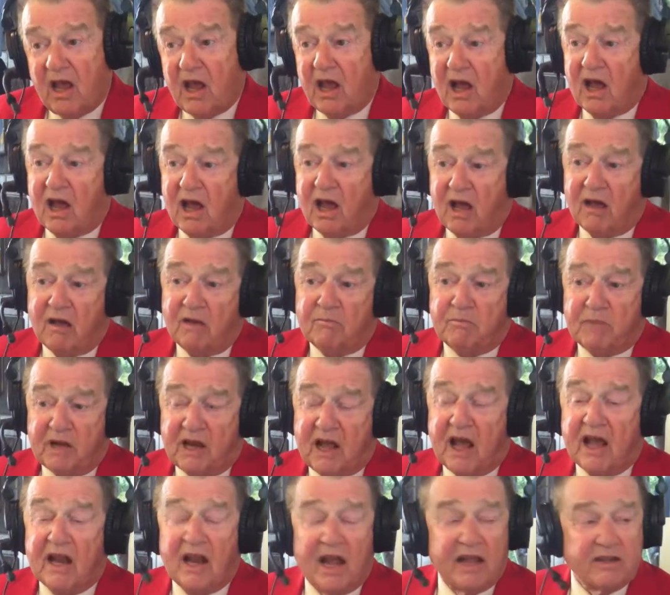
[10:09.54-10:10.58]
Right. But
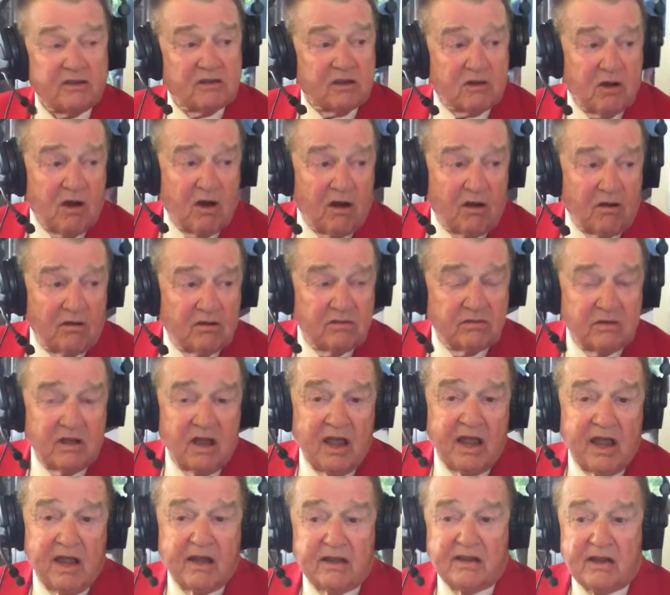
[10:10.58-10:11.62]
I like Clark,
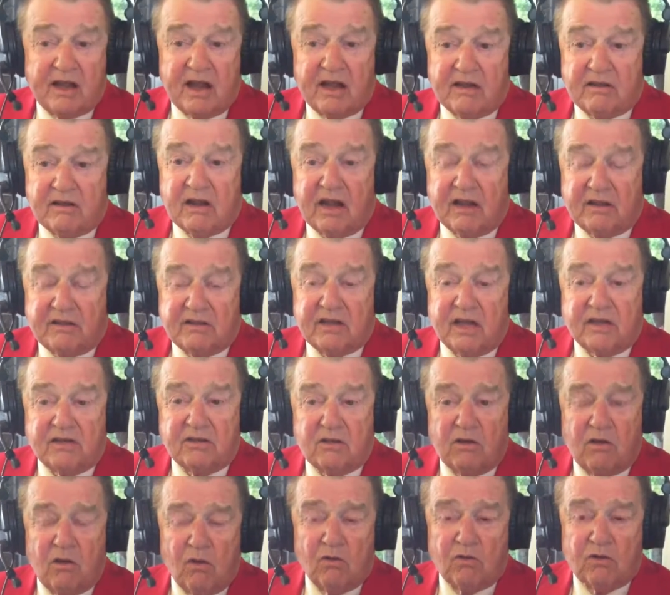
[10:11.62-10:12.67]
and I think
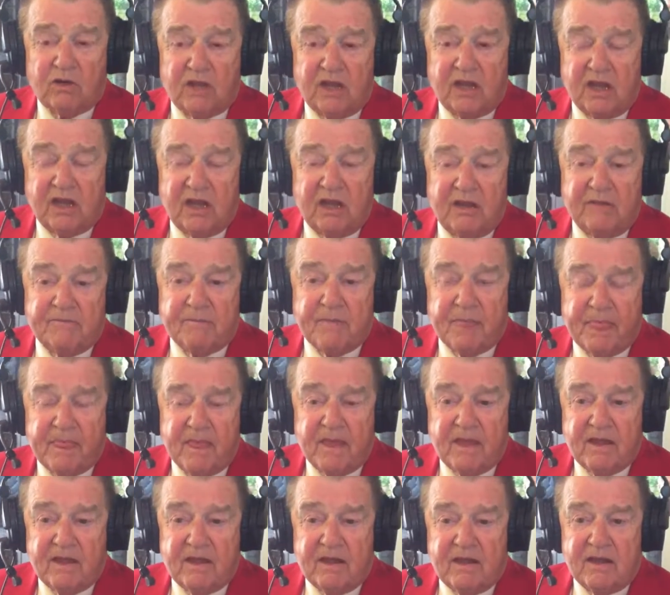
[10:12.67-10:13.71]
the whole key
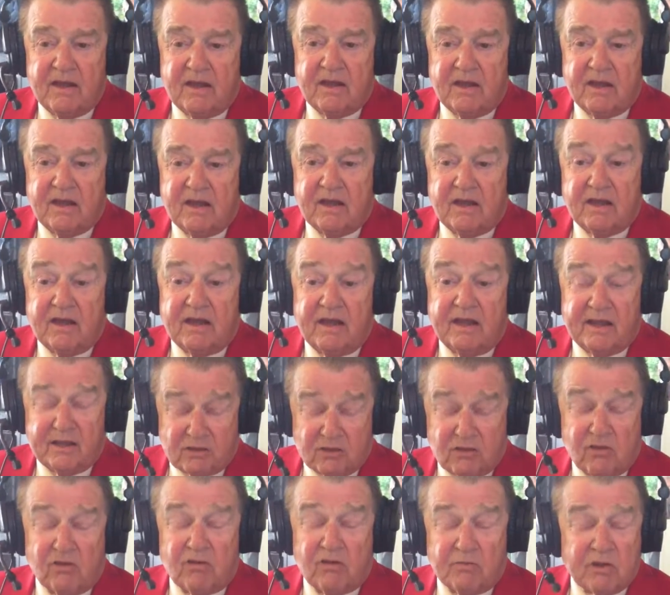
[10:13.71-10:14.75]
is
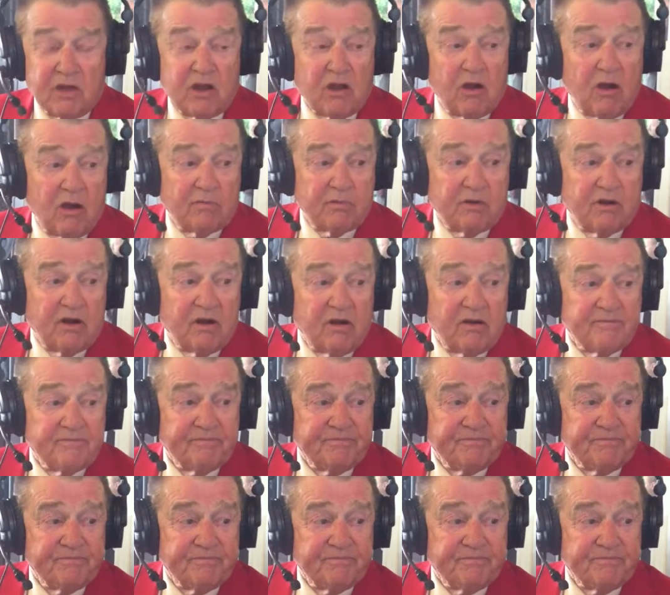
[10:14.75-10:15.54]
going to be Carpenter.